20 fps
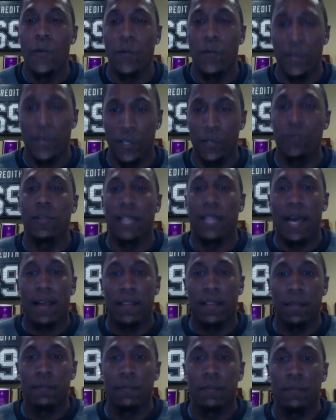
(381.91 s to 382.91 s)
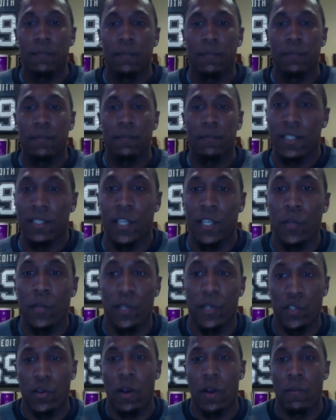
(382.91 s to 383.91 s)
We do allow them to continue
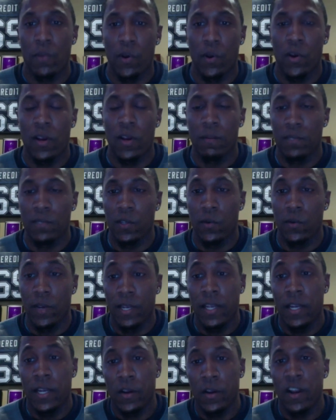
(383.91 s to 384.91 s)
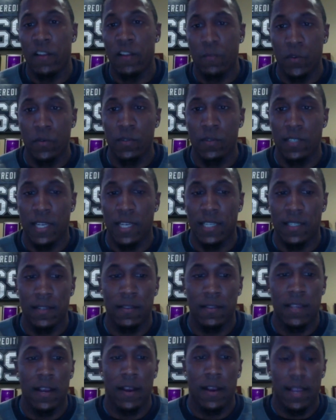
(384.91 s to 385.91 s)
into our program. So in the integrated movement
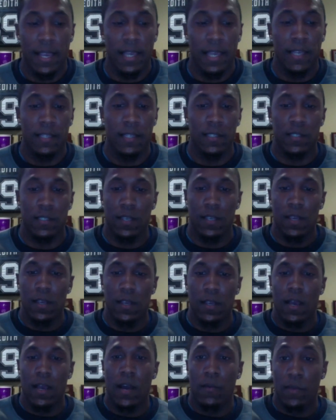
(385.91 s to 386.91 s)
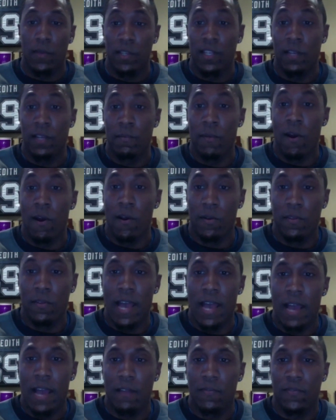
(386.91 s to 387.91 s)
assessment, there is we did borrow
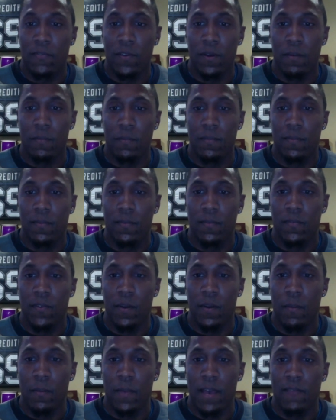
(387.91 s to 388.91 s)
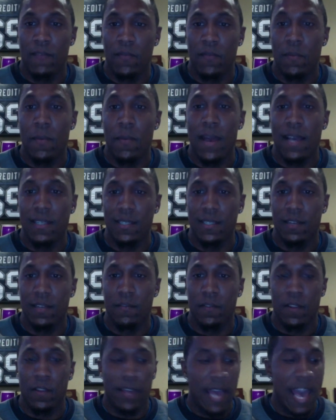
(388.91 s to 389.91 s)
that from FMS.
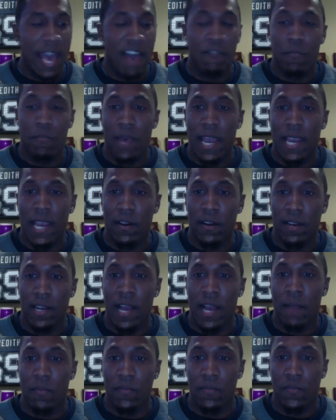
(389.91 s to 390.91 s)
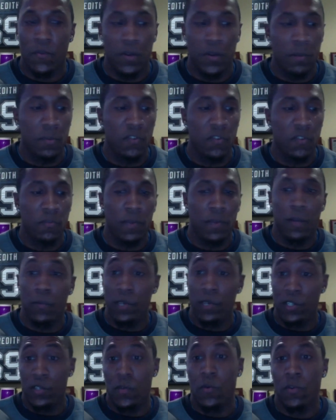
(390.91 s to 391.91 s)
If they have pain or cannot perform the movement,
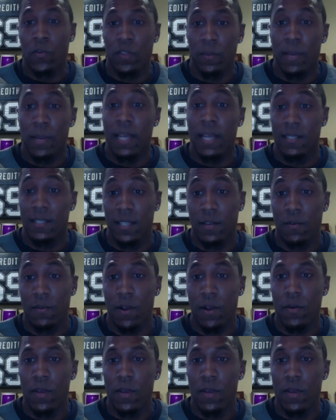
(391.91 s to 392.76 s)
we score them at a 0